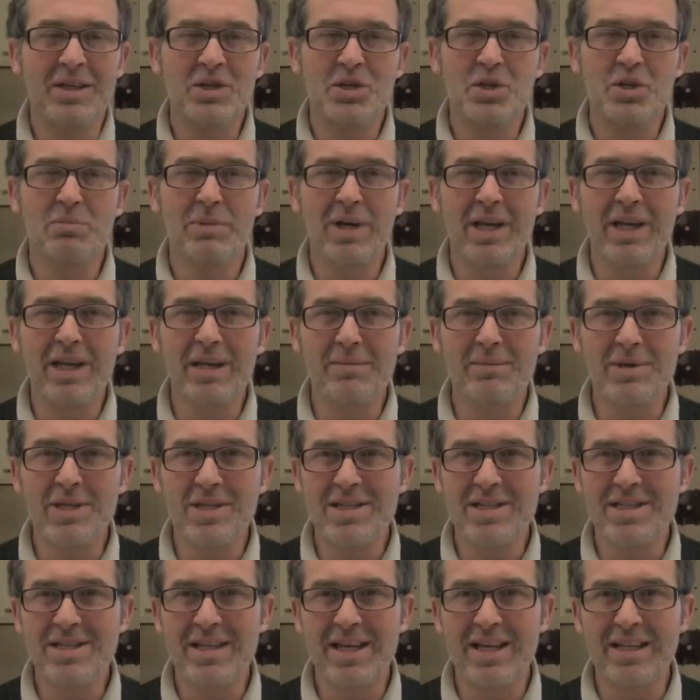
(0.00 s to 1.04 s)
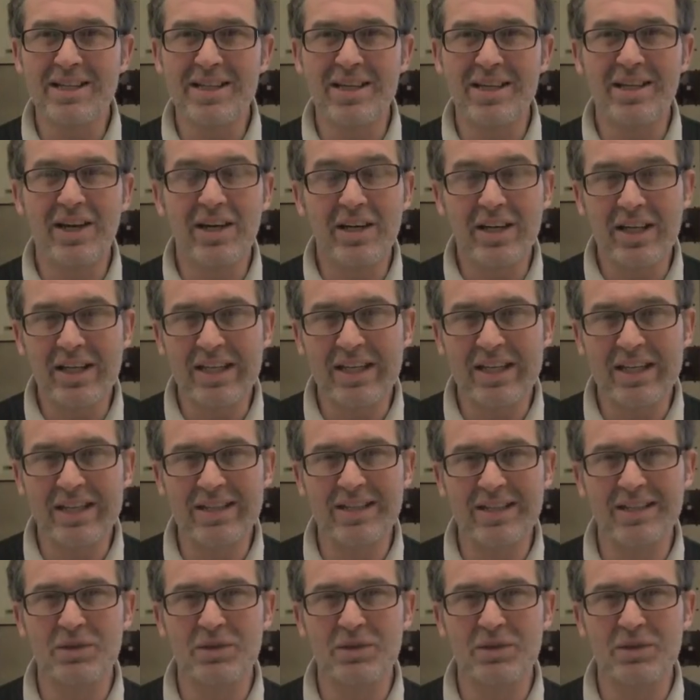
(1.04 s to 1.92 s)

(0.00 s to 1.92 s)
So my name is Daniel Dardailler.